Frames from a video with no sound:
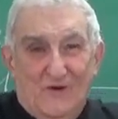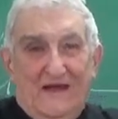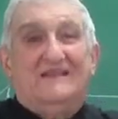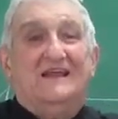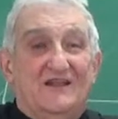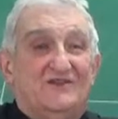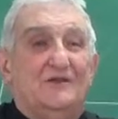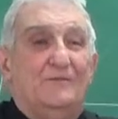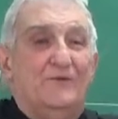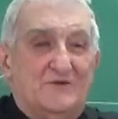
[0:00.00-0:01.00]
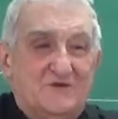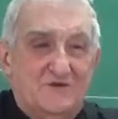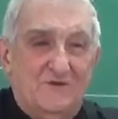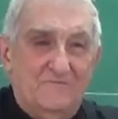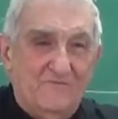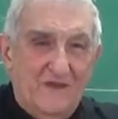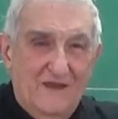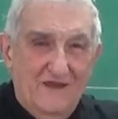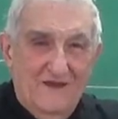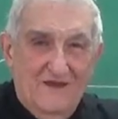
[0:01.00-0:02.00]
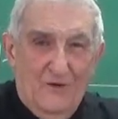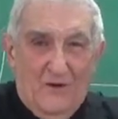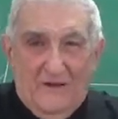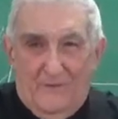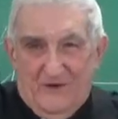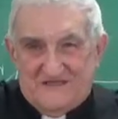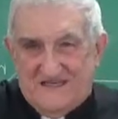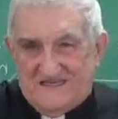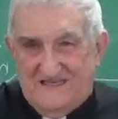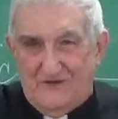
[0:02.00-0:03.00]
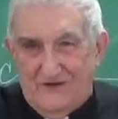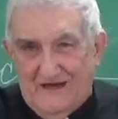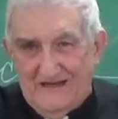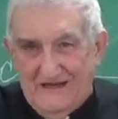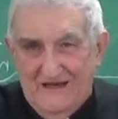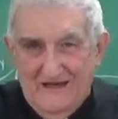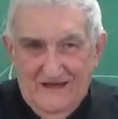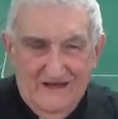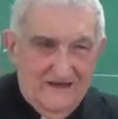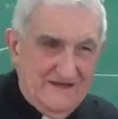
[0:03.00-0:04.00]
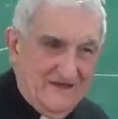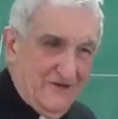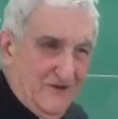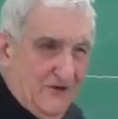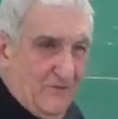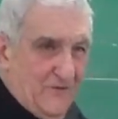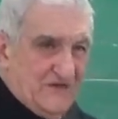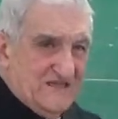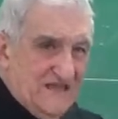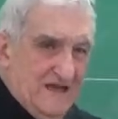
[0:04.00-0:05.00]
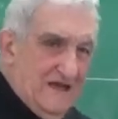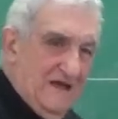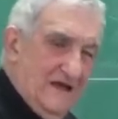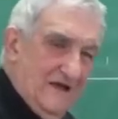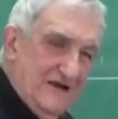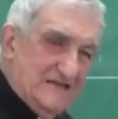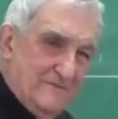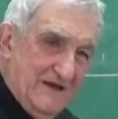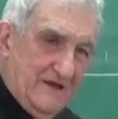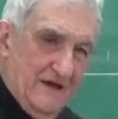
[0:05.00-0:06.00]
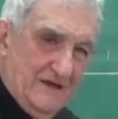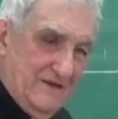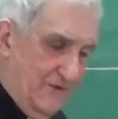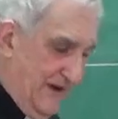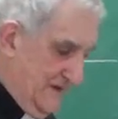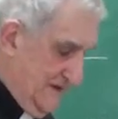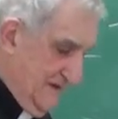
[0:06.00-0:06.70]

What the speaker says: intelligent persons. One possessing the right, the other must respect the right.